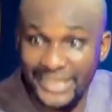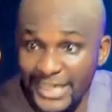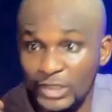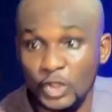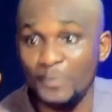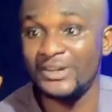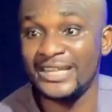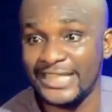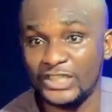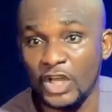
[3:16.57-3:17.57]
that he
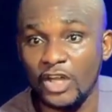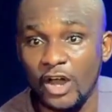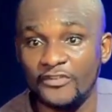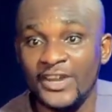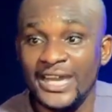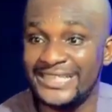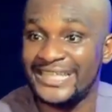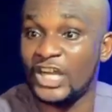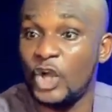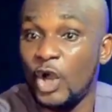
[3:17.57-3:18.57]
should be rest assured of
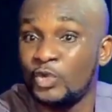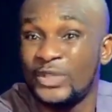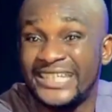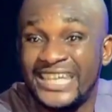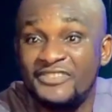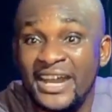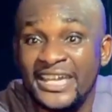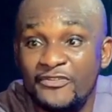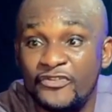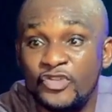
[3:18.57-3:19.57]
is that God will
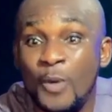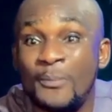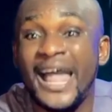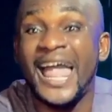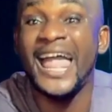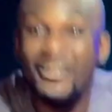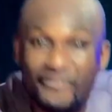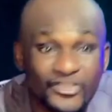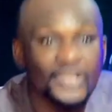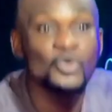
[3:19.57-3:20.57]
deliver him
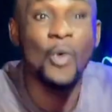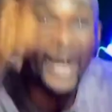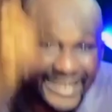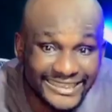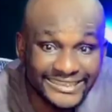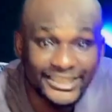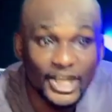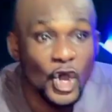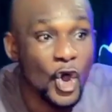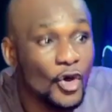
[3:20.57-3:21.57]
from every
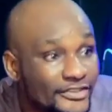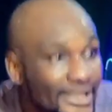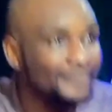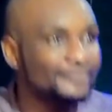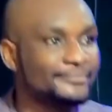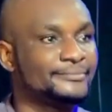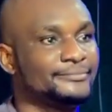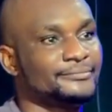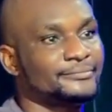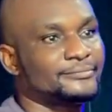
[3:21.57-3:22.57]
one of them.
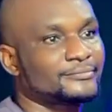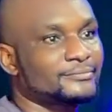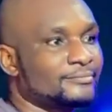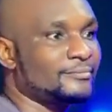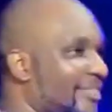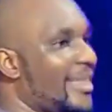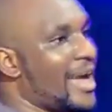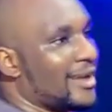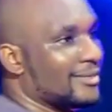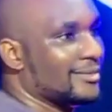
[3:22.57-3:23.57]
I've
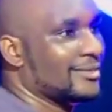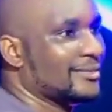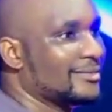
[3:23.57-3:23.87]
been there.